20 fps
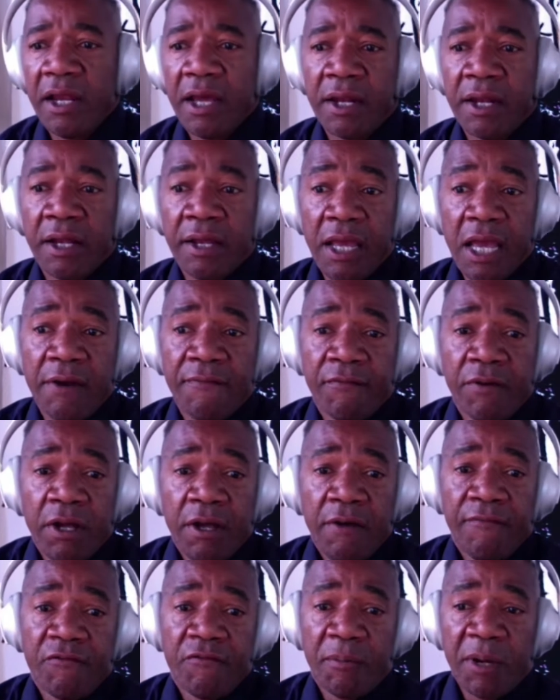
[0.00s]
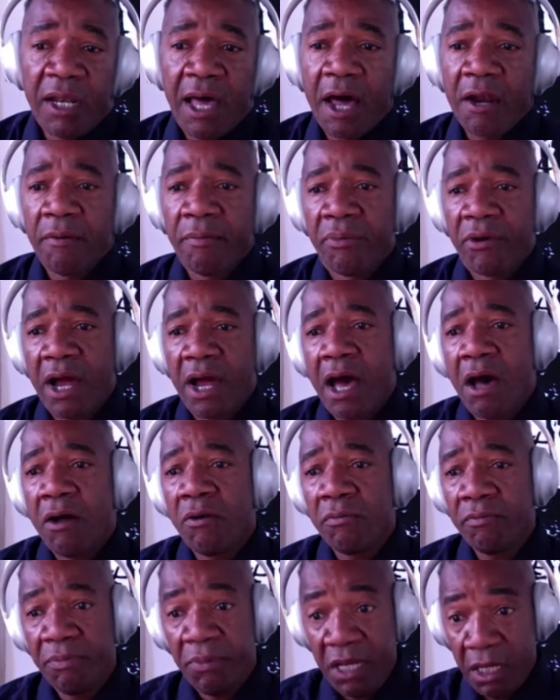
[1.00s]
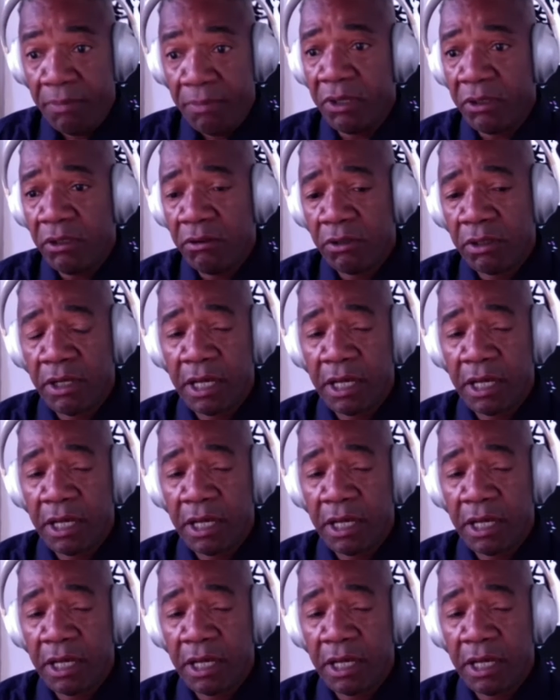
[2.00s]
And again, from a lot of brown people